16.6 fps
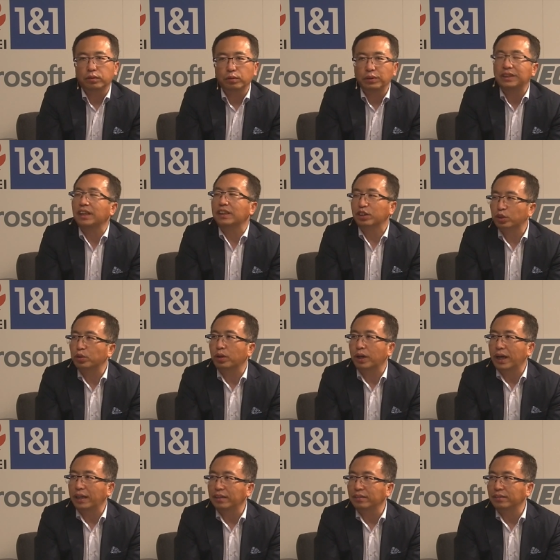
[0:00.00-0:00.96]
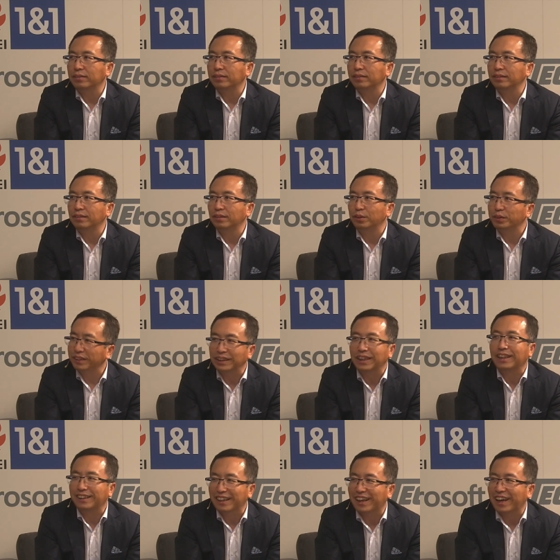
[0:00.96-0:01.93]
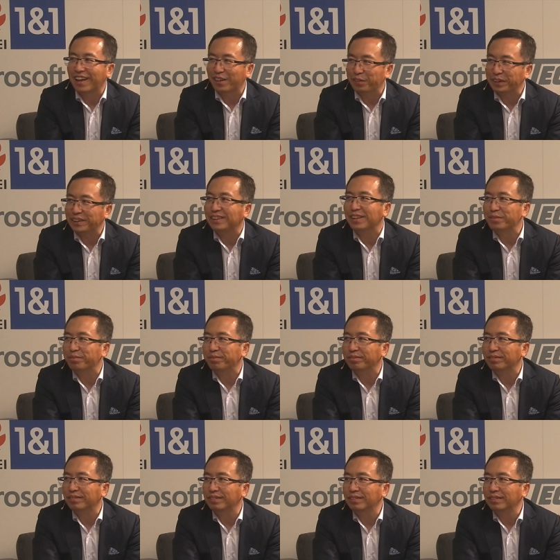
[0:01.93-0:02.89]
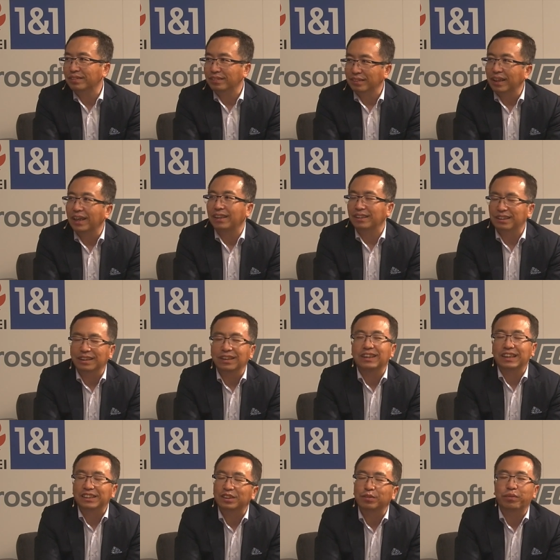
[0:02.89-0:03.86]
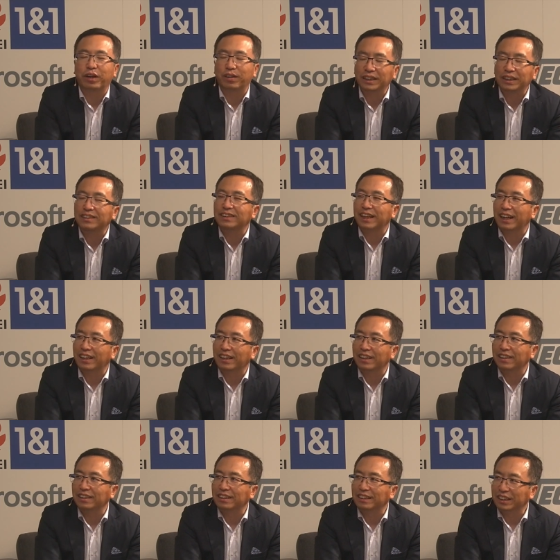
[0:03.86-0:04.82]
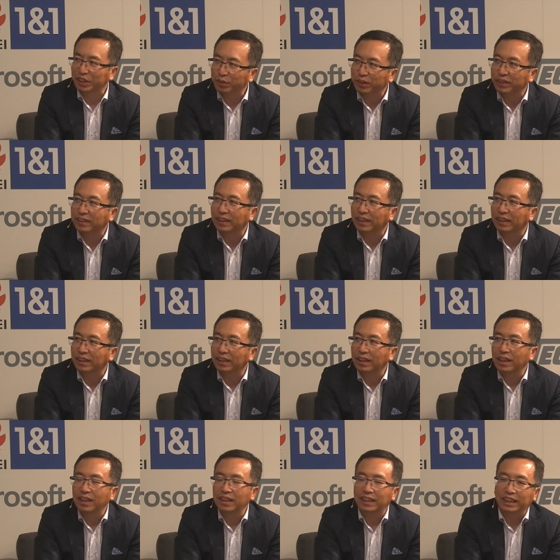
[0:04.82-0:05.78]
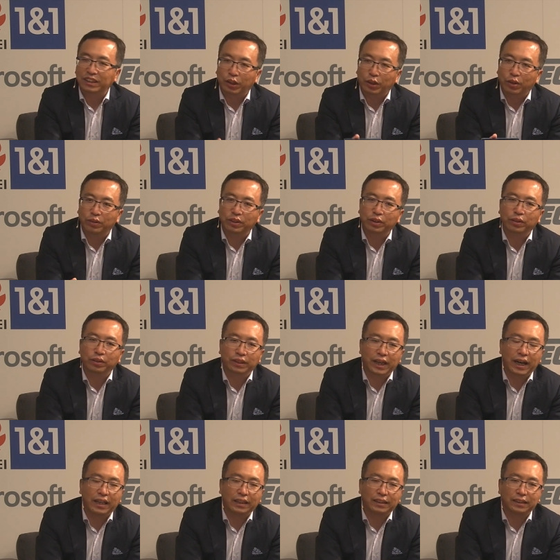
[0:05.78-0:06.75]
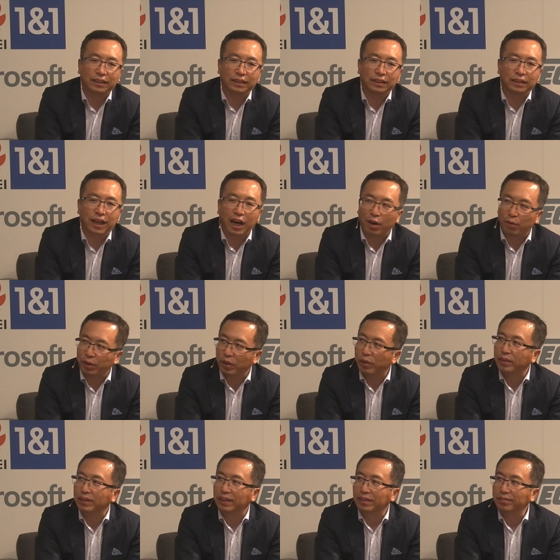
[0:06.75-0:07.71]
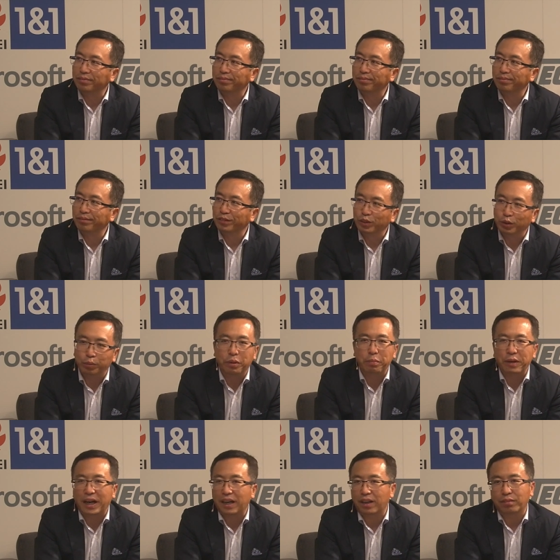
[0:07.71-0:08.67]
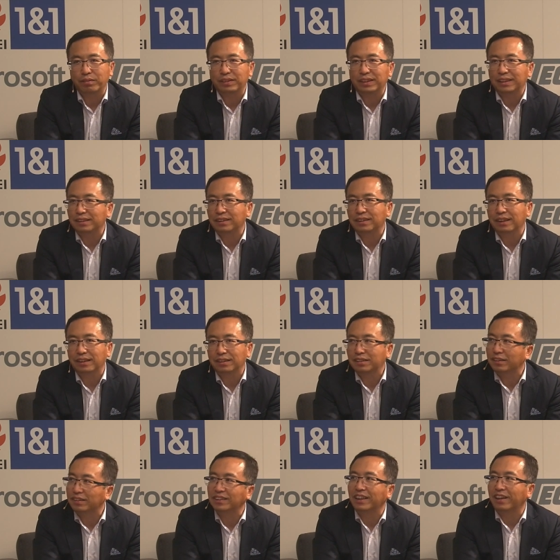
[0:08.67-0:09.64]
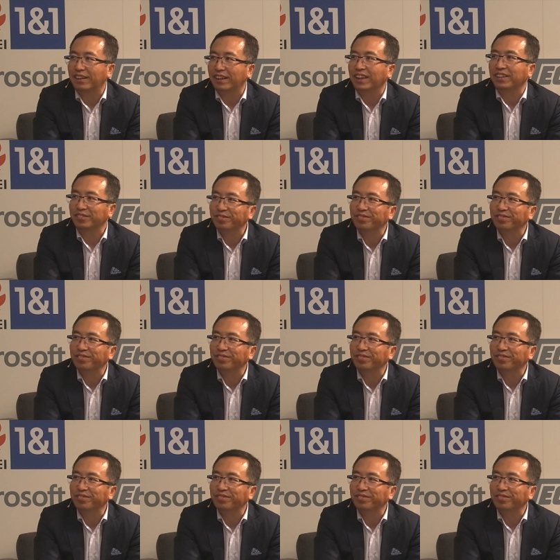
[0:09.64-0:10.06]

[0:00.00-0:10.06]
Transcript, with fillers: we just try to stay together with them. And uh, this is very exciting and interesting. That's also that uh, our honor to be part of this uh, society.